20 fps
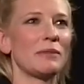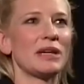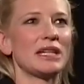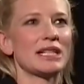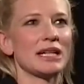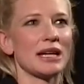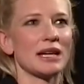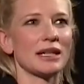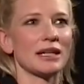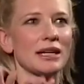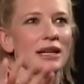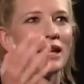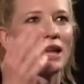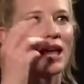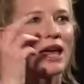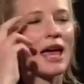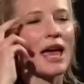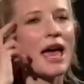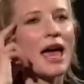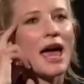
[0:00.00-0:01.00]
be done.
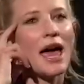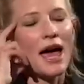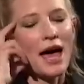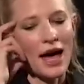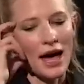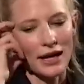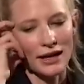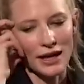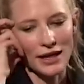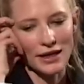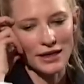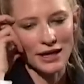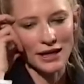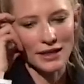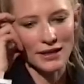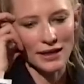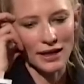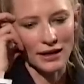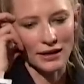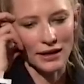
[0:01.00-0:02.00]
And I
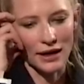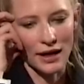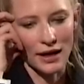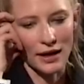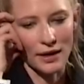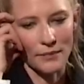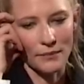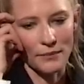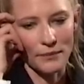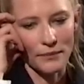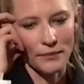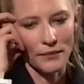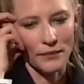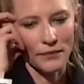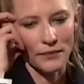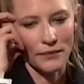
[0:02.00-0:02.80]
think that, um,